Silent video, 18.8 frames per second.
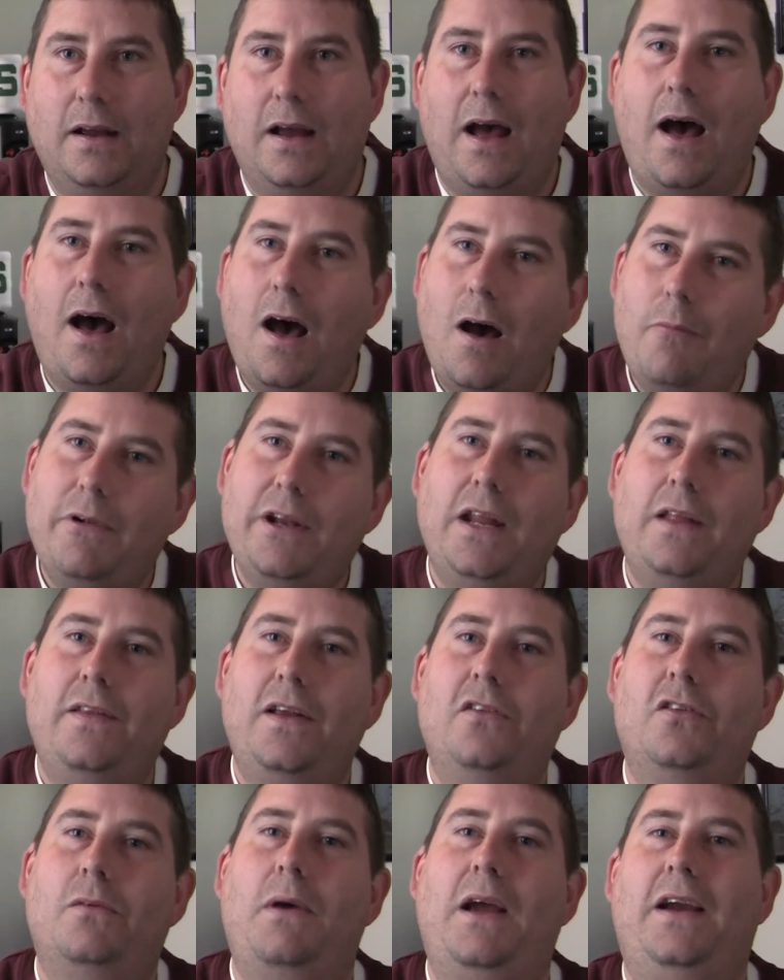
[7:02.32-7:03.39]
How many of
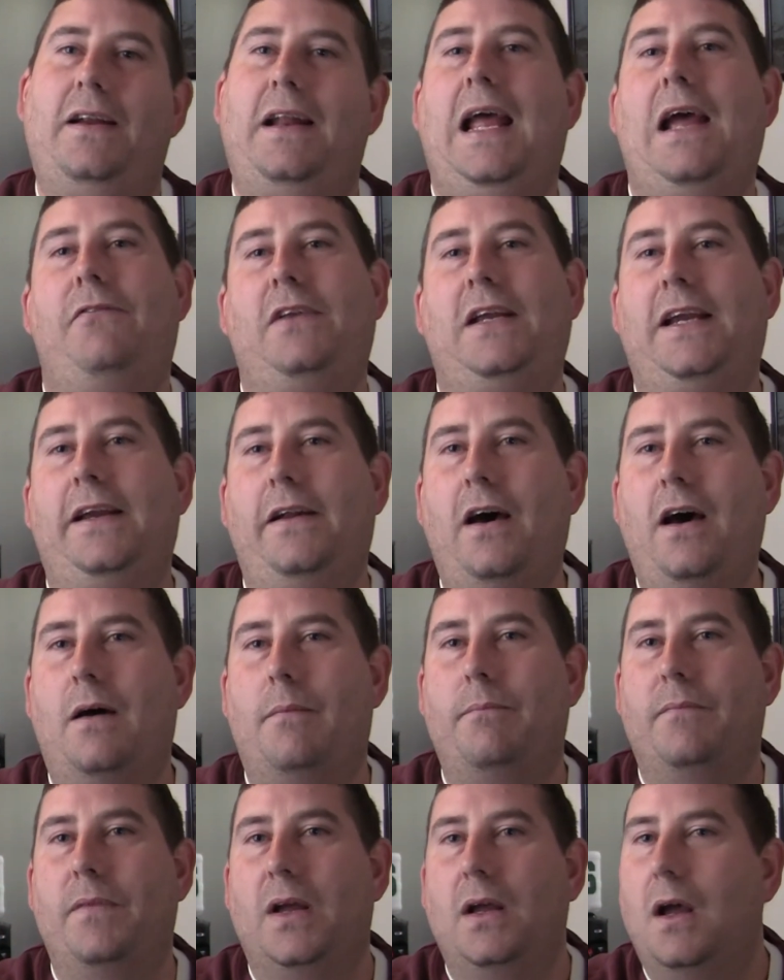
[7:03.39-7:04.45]
these am I going to have to get
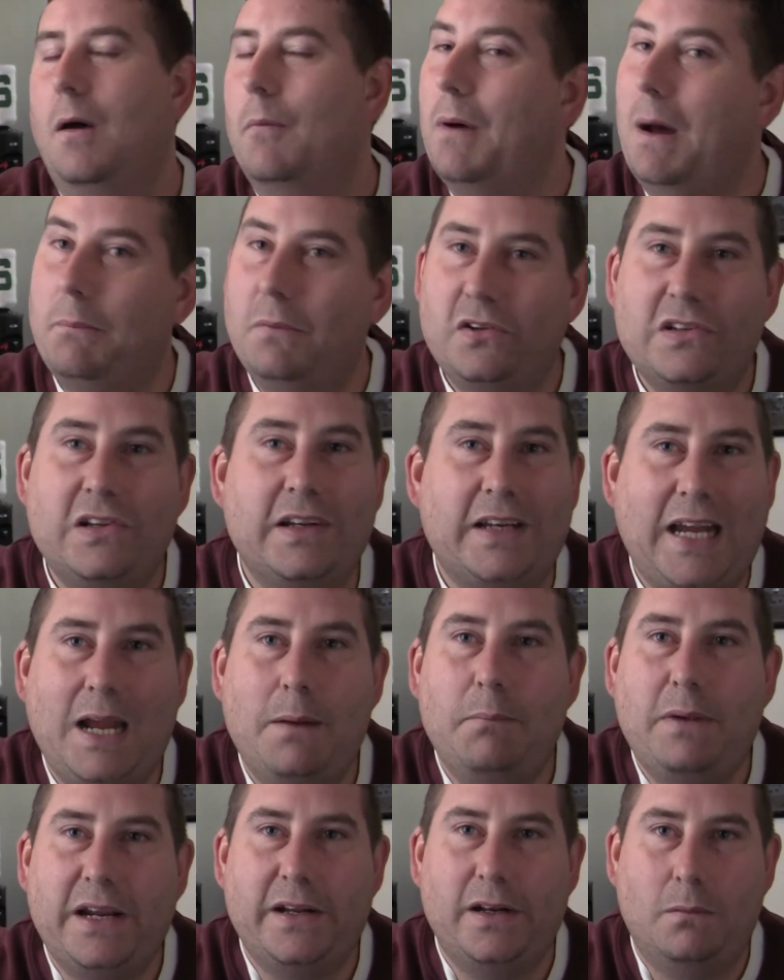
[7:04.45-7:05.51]
up? I'm just going to
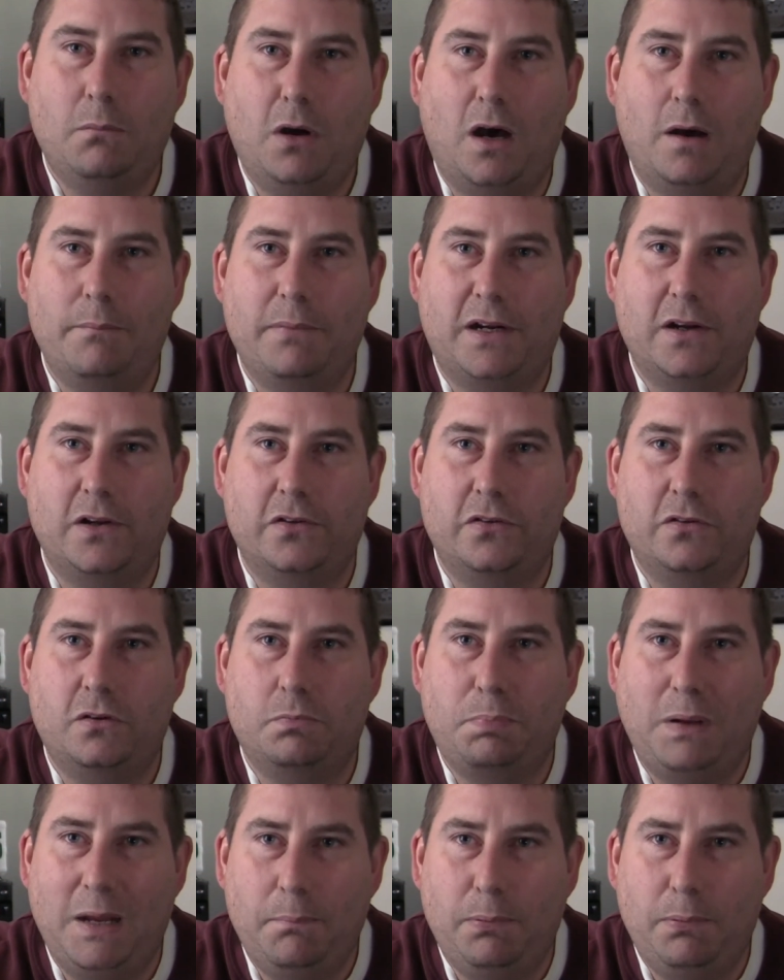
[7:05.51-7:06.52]
keep getting them up because